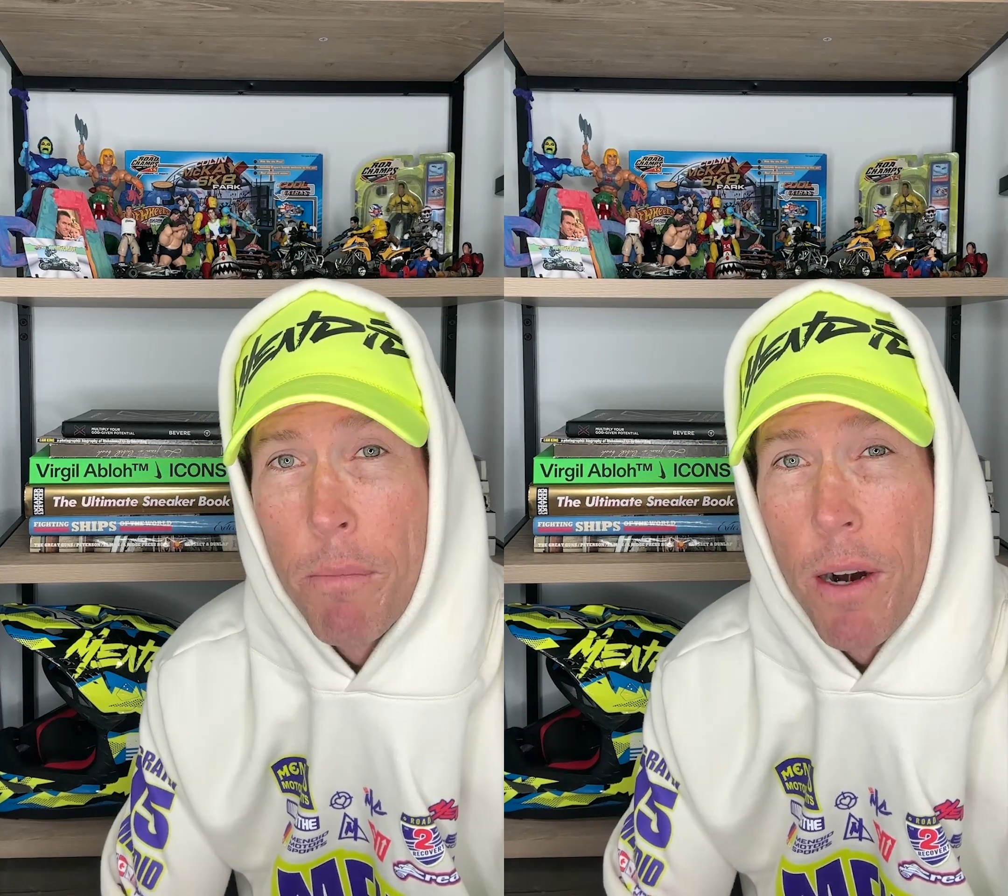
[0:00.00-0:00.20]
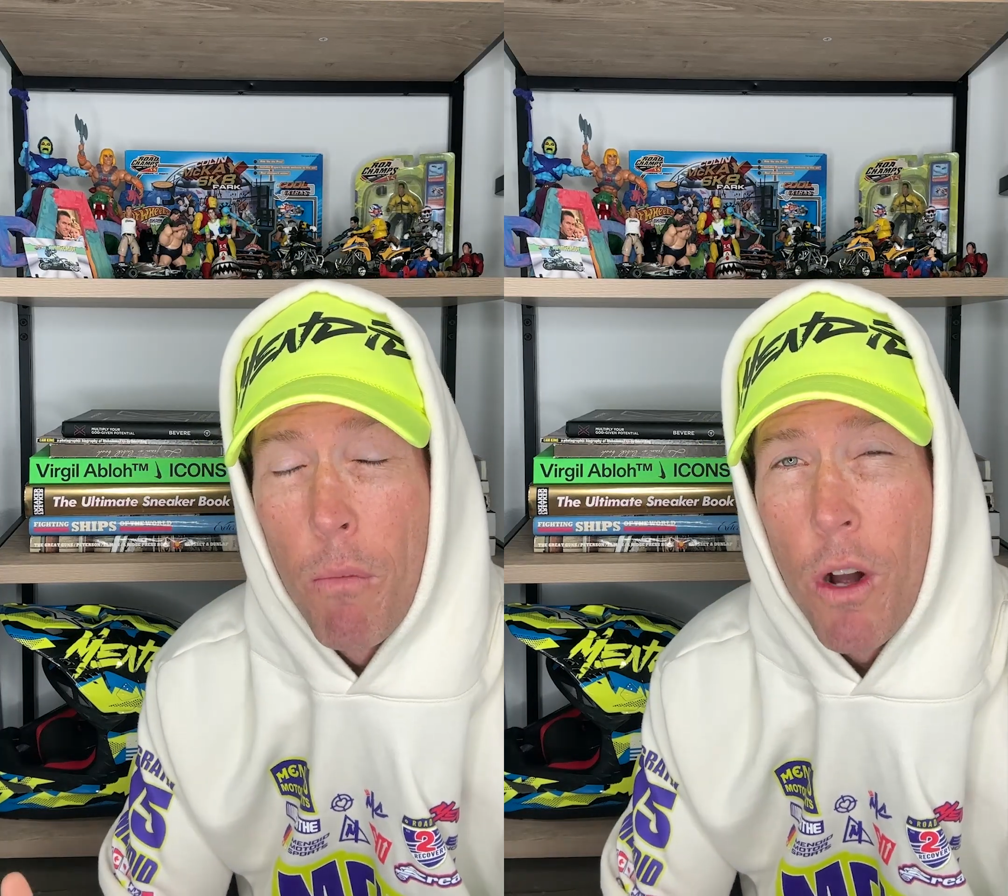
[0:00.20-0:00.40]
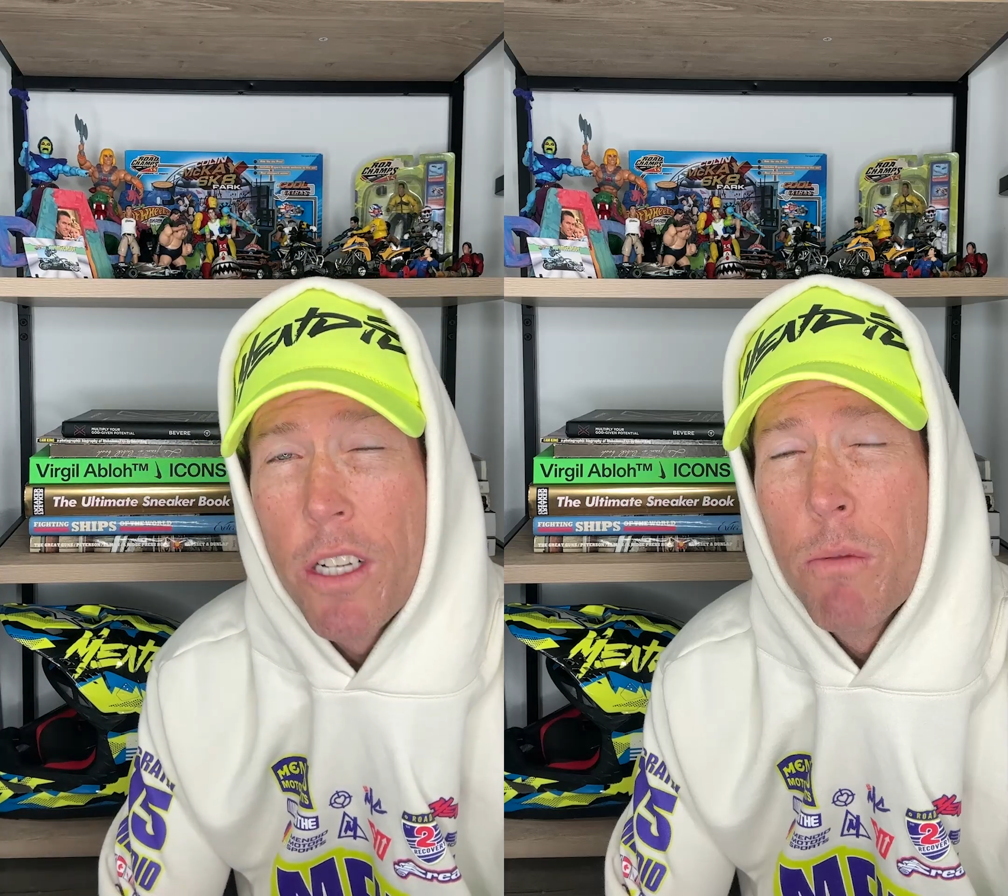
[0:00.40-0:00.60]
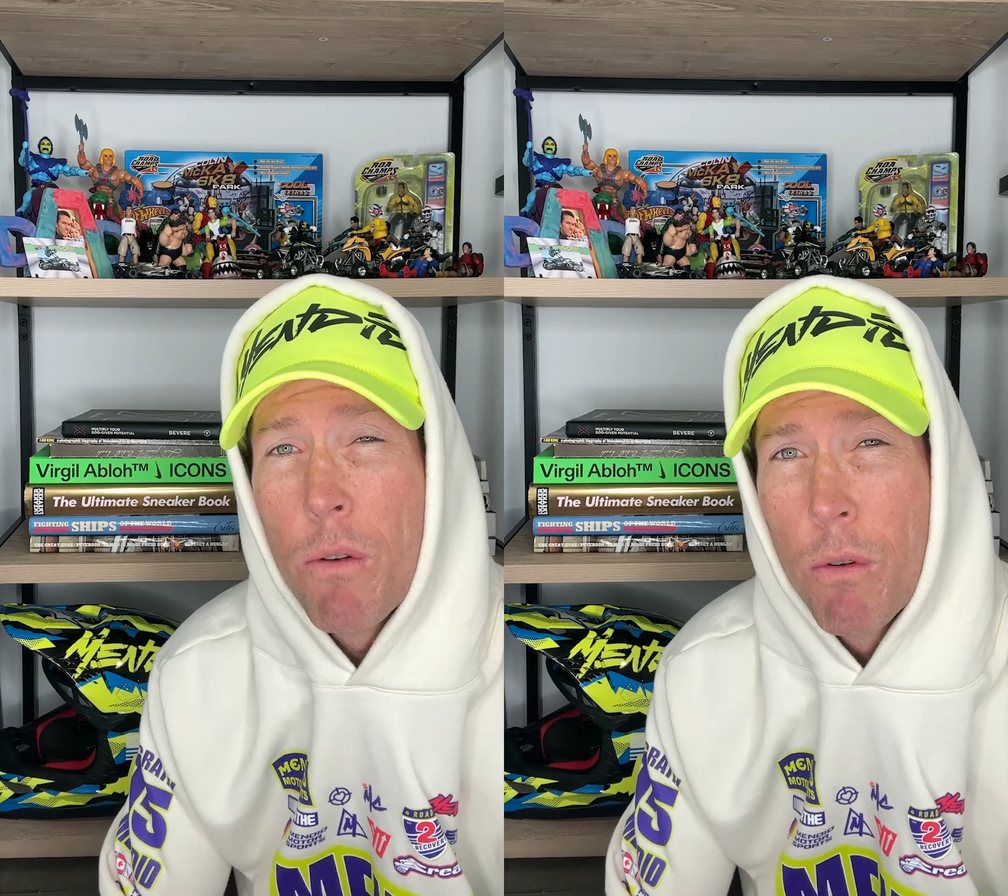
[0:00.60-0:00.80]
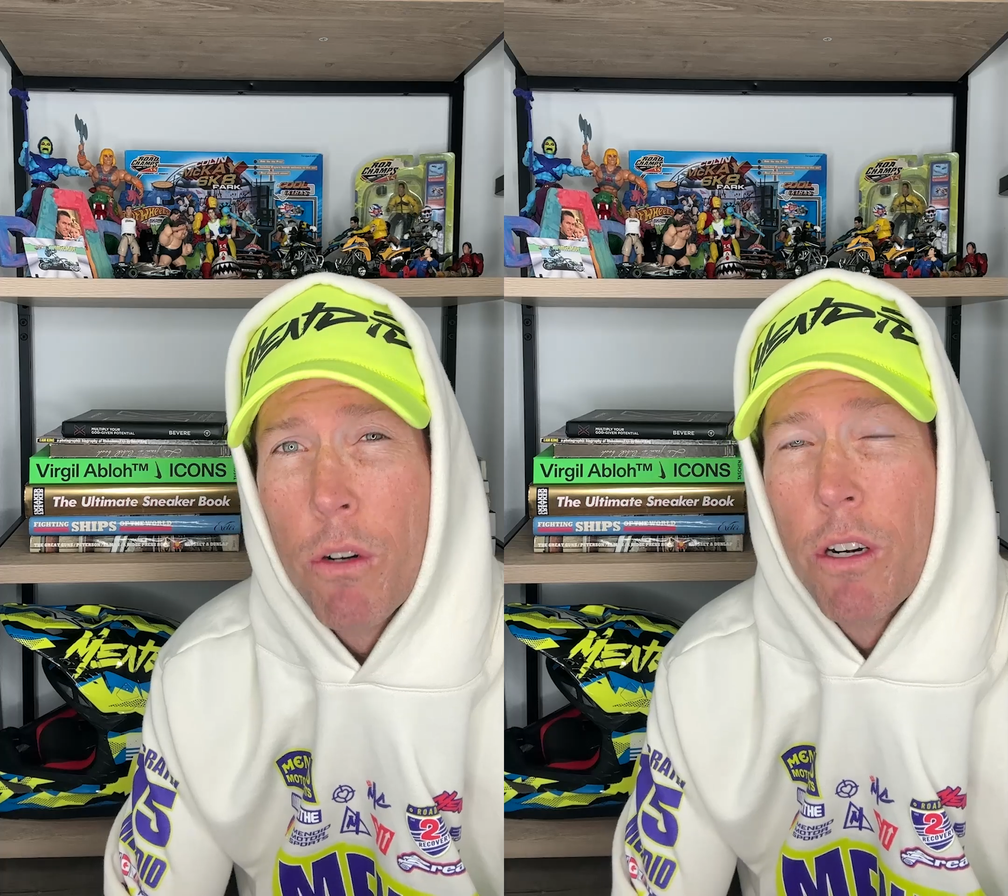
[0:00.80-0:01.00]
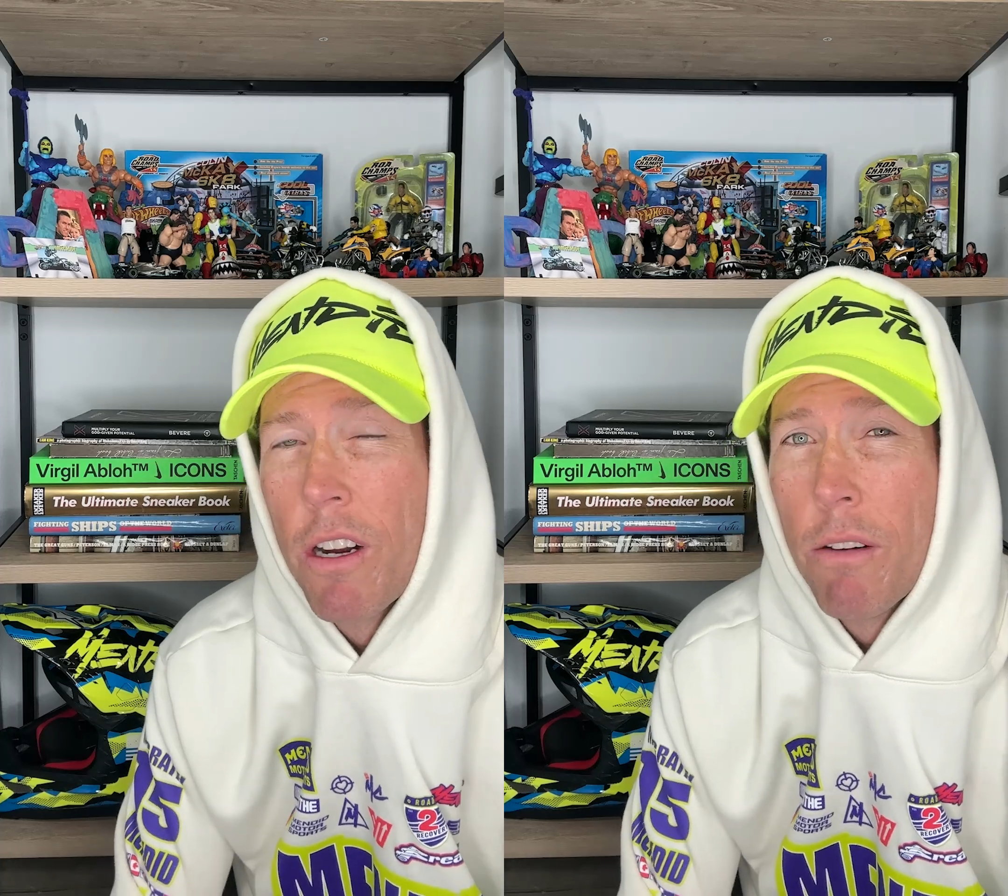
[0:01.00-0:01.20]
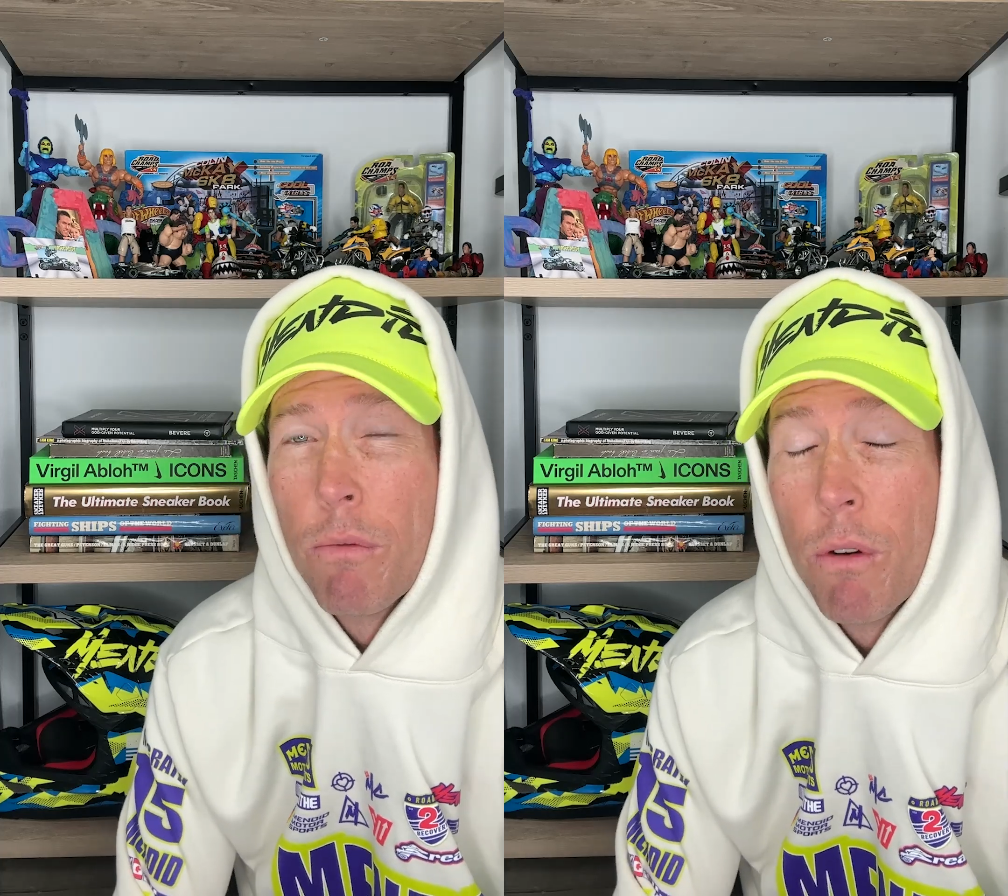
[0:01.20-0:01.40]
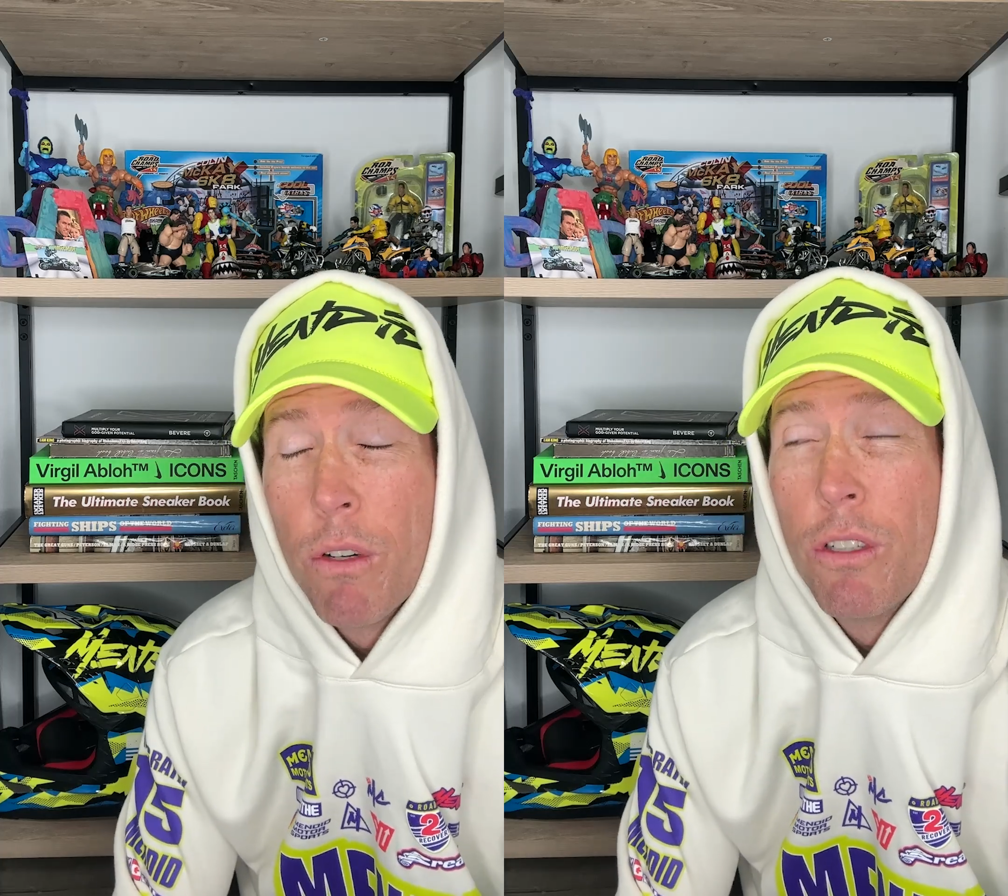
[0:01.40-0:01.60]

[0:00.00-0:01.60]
but I'm watching what Road